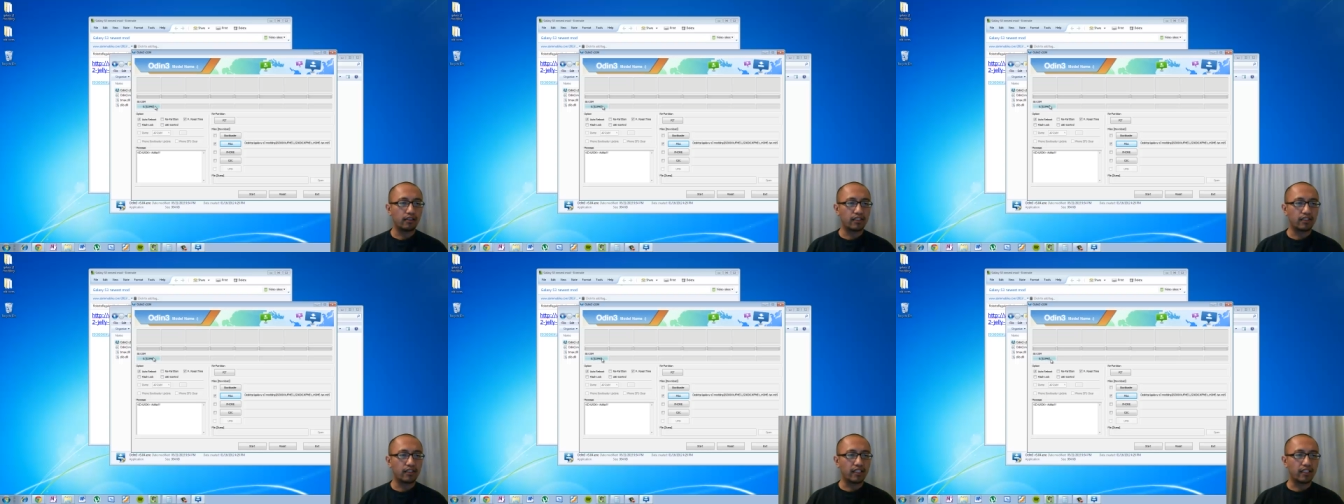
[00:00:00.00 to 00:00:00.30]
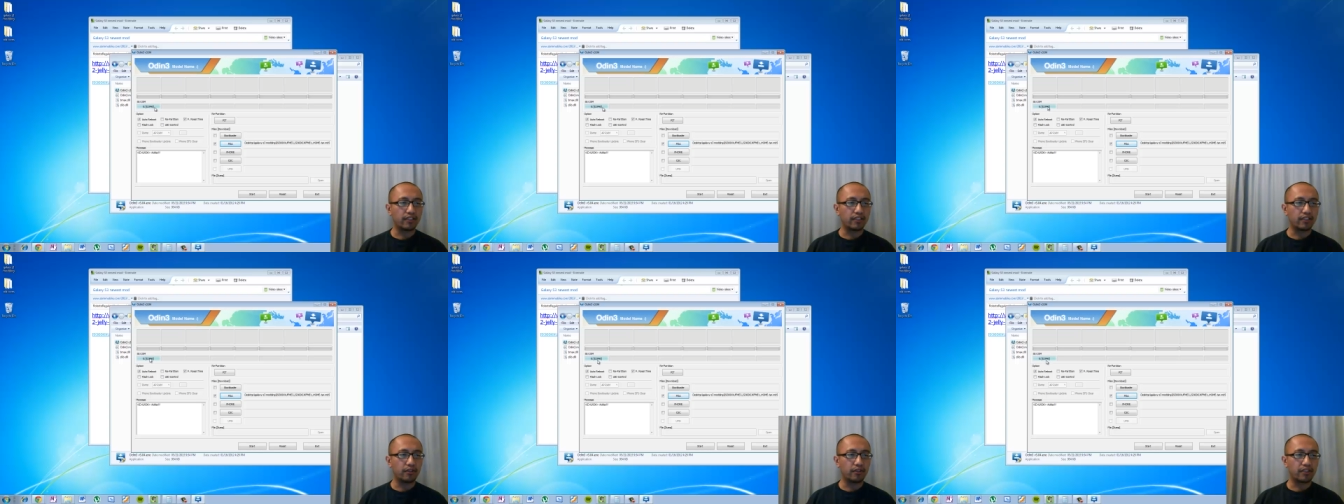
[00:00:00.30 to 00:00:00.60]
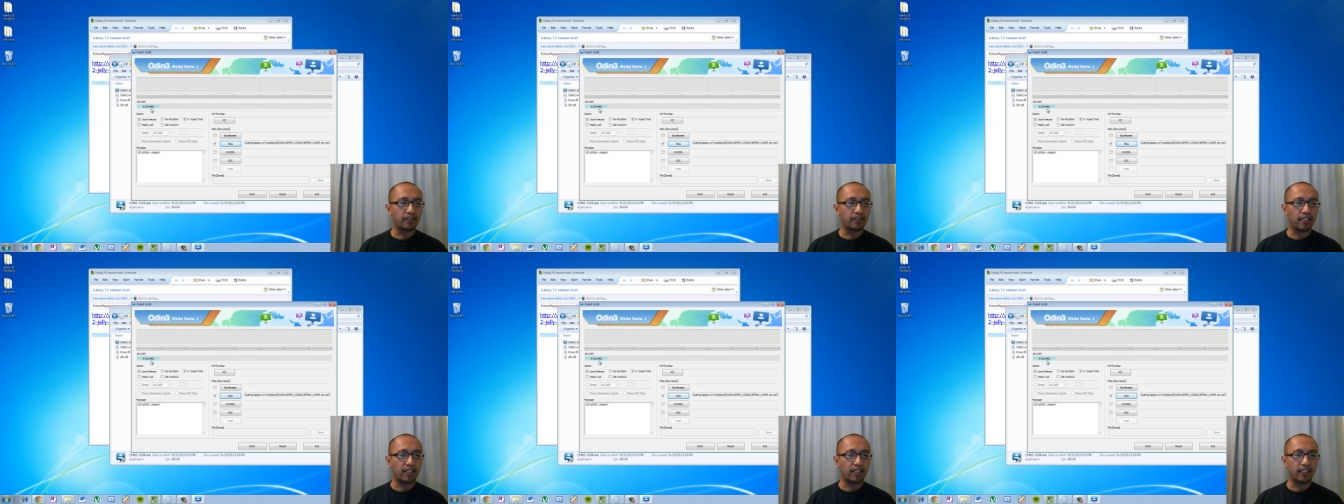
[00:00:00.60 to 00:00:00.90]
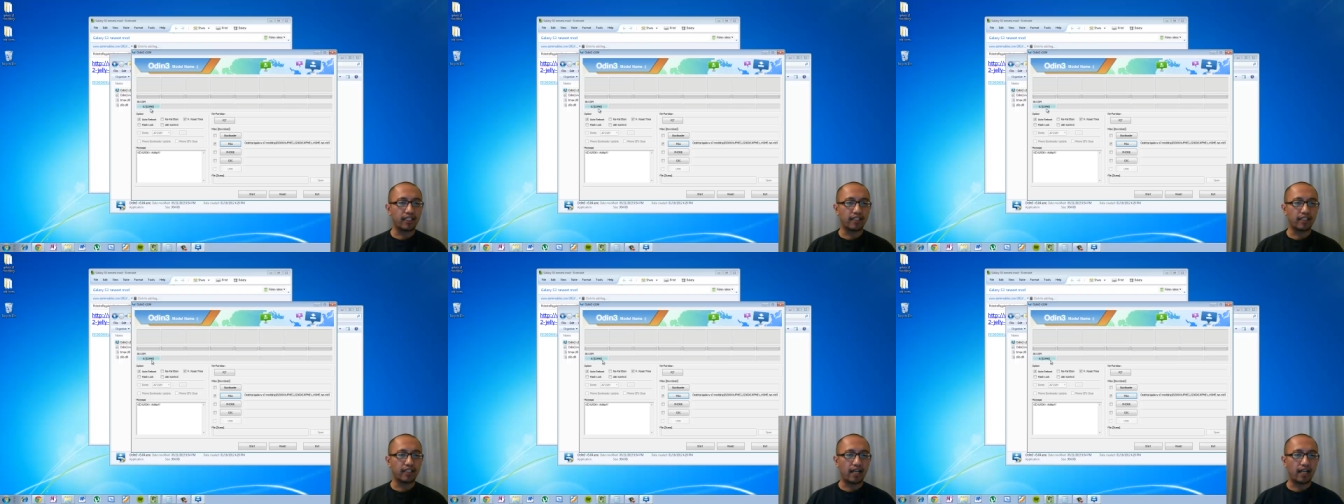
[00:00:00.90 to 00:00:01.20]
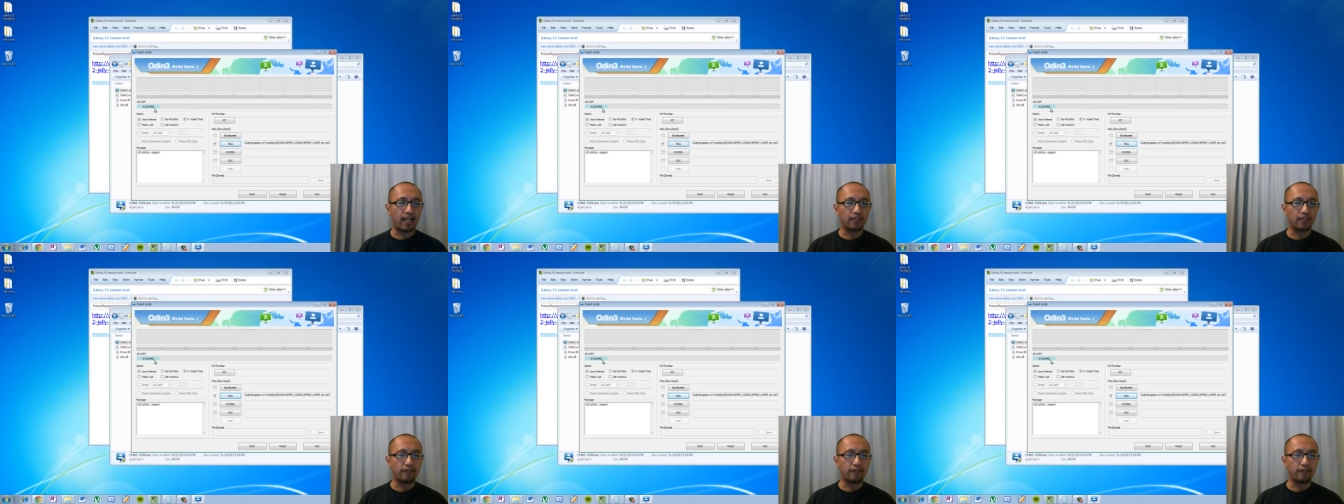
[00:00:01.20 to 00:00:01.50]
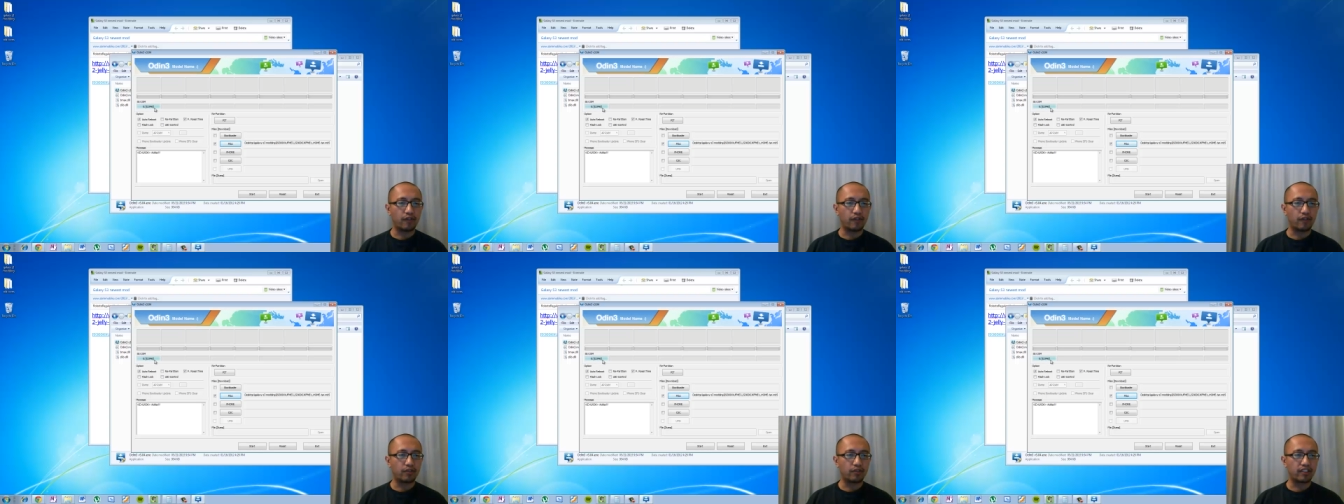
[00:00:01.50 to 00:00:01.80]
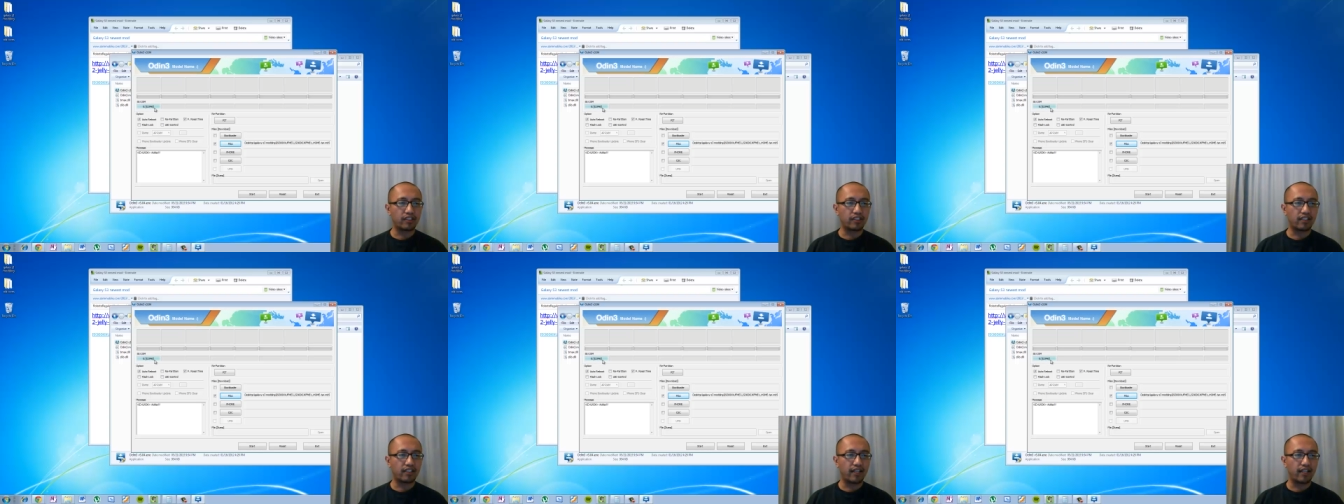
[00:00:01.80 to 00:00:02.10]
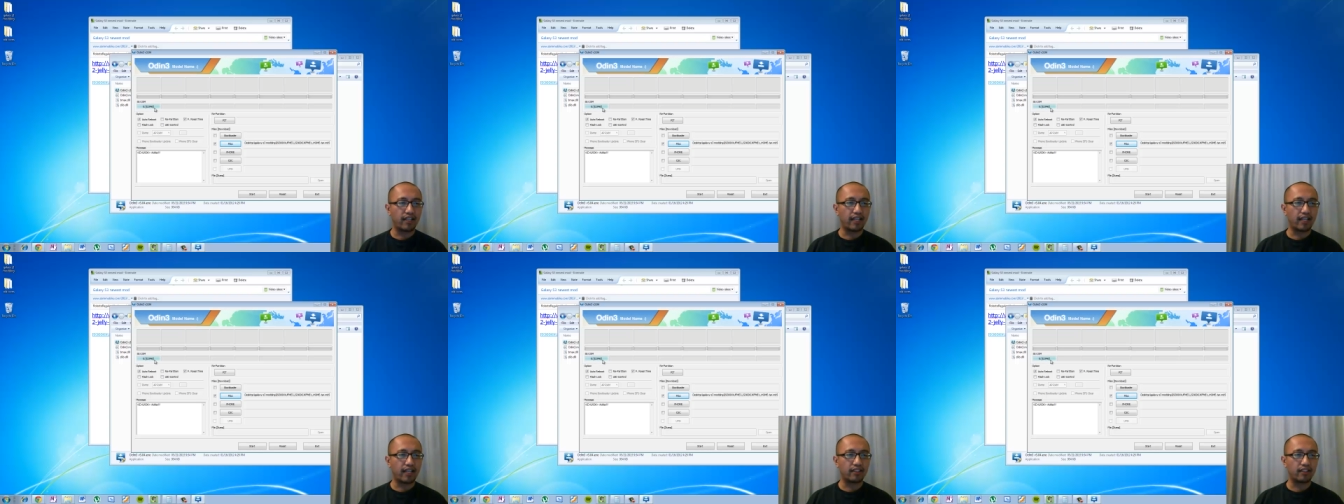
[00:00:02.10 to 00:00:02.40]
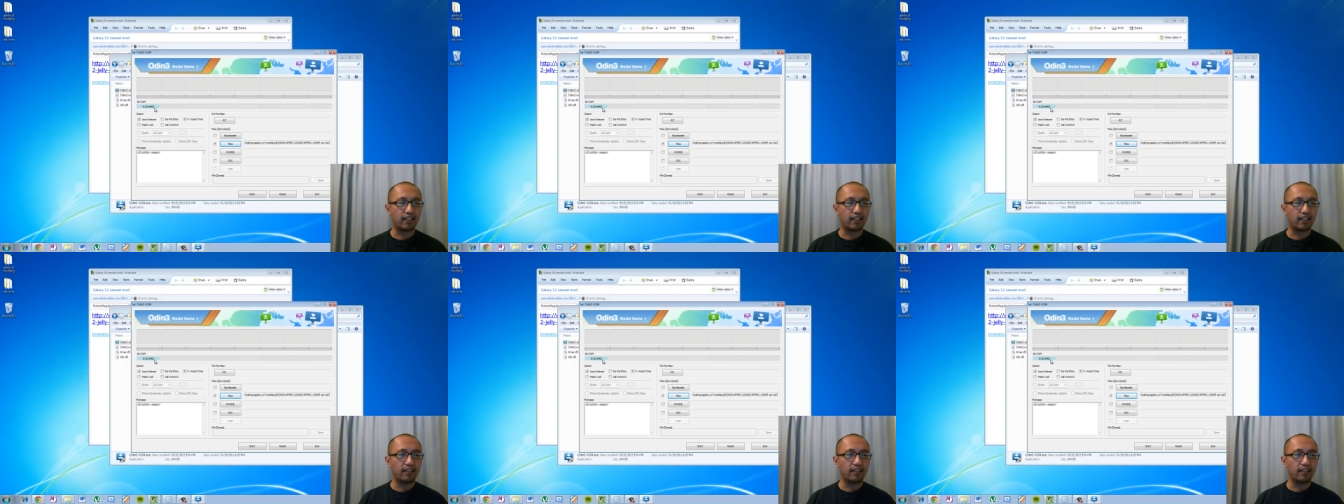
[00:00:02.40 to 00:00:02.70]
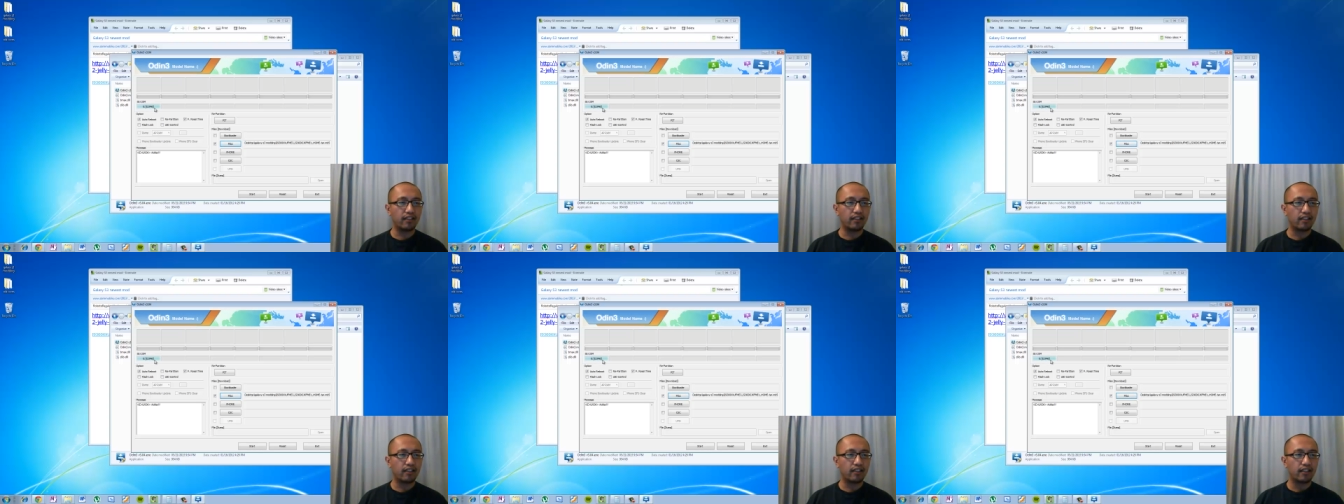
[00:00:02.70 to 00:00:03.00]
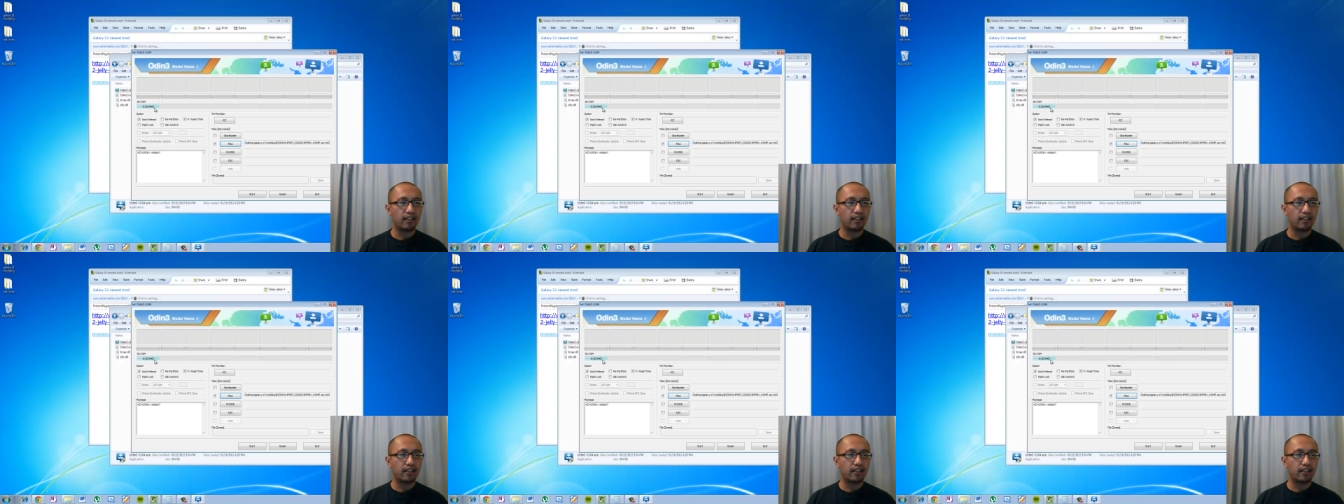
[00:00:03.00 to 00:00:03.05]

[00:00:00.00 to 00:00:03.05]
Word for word: signal saying that your phone is connected